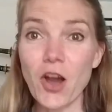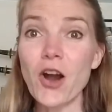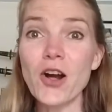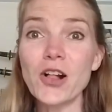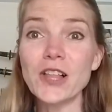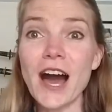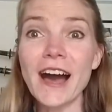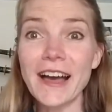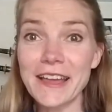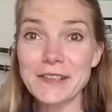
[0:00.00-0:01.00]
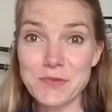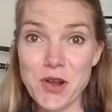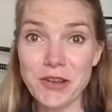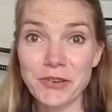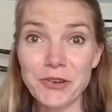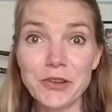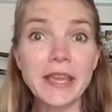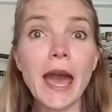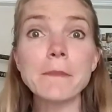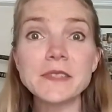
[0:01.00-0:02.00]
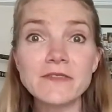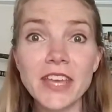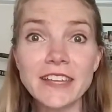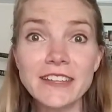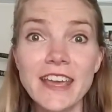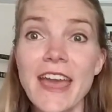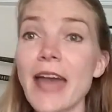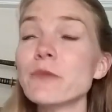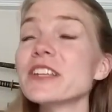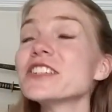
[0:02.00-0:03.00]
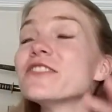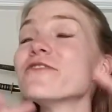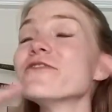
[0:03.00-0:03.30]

All eyes were on her, captivated, and when she